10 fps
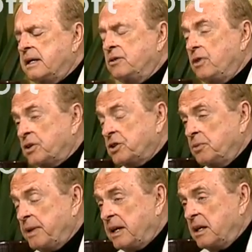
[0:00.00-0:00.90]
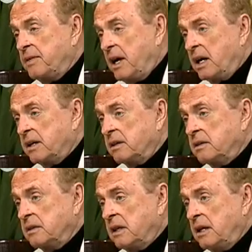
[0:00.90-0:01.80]
Congressional Medal of
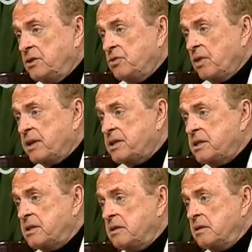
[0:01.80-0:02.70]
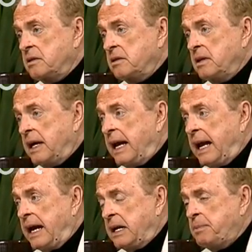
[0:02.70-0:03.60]
Honor address
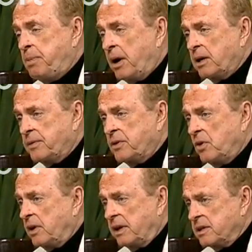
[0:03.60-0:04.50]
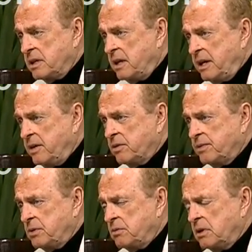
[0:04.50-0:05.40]
any part of an audience, an
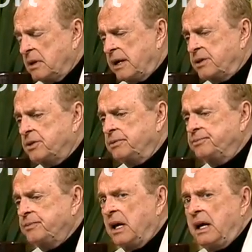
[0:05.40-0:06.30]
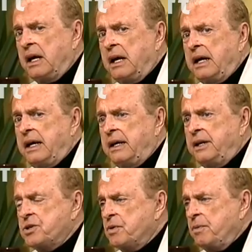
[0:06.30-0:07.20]
interview or a lecture,
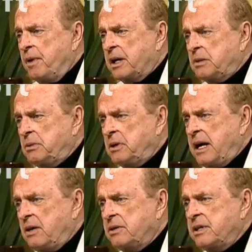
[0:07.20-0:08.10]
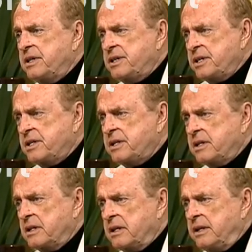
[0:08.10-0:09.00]
it is remarkable how
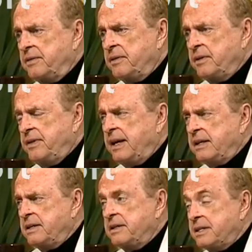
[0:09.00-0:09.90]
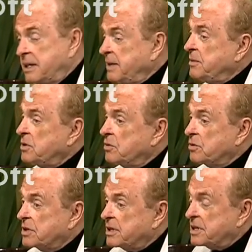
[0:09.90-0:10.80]
consistently they seem
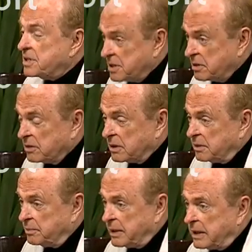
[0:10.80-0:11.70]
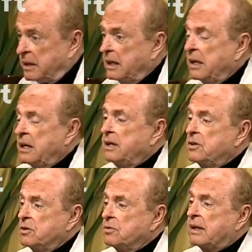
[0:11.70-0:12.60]
to sincerely be
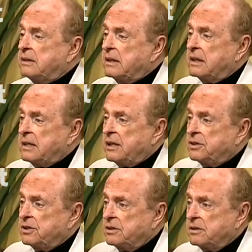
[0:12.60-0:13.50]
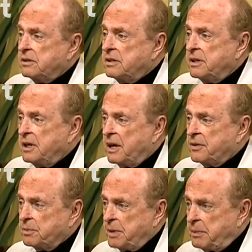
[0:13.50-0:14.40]
directing attention to the
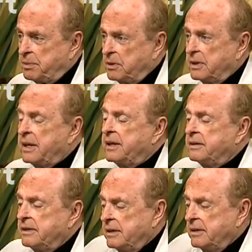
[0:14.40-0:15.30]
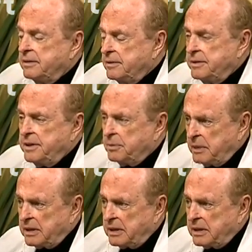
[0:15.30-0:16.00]
other people in their